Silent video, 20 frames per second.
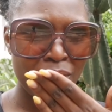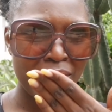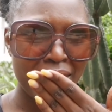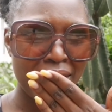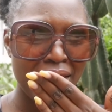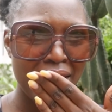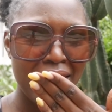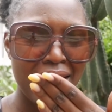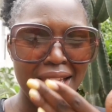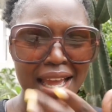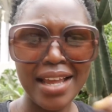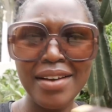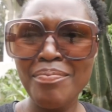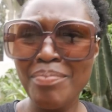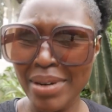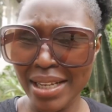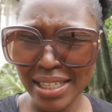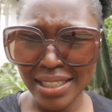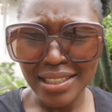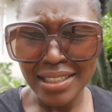one. And
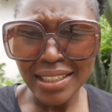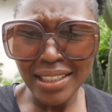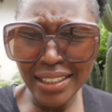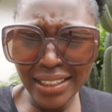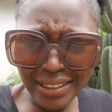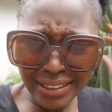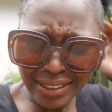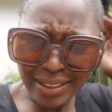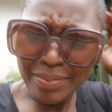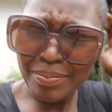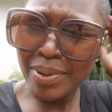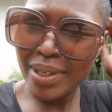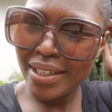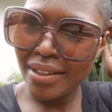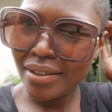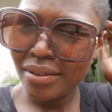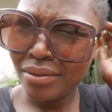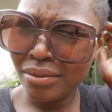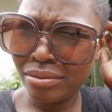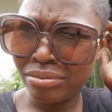please, please,
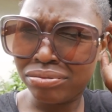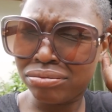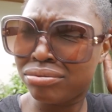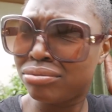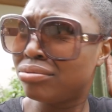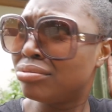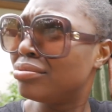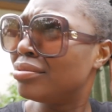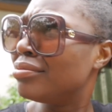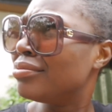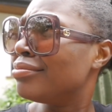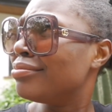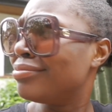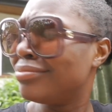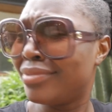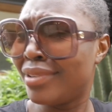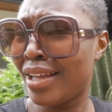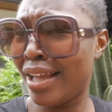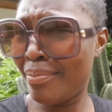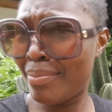ooh,
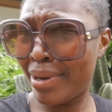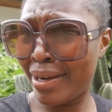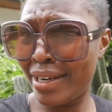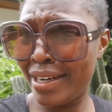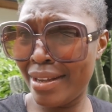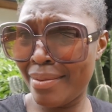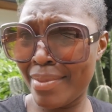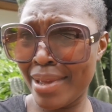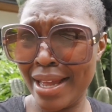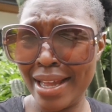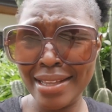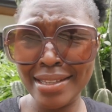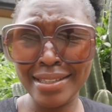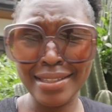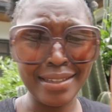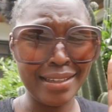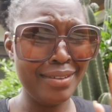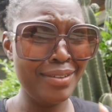eh, baridi imeanza.